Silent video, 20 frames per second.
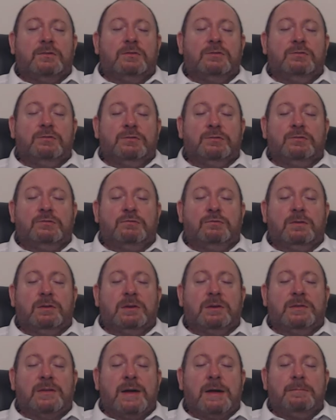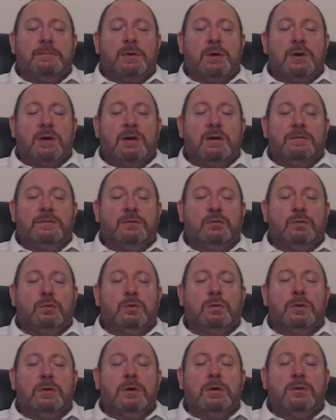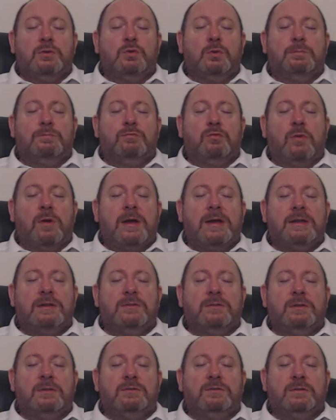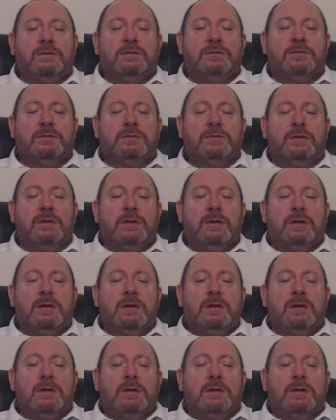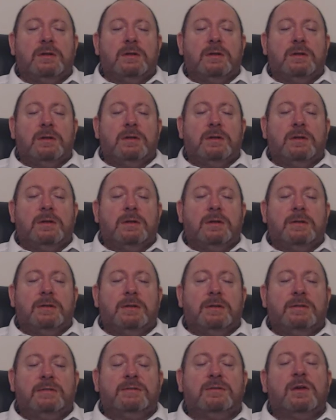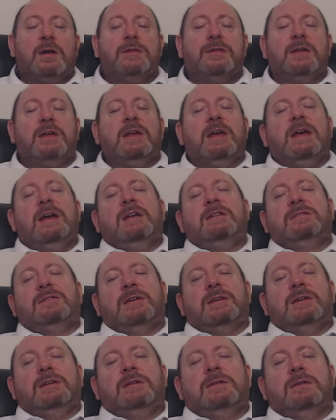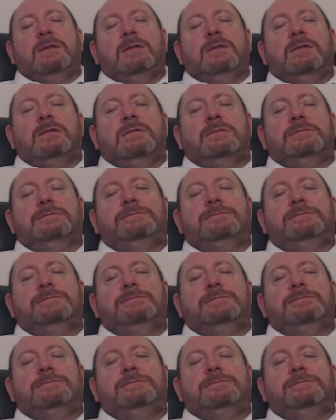can just trigger that part of your your brain that just it's like the caretaker.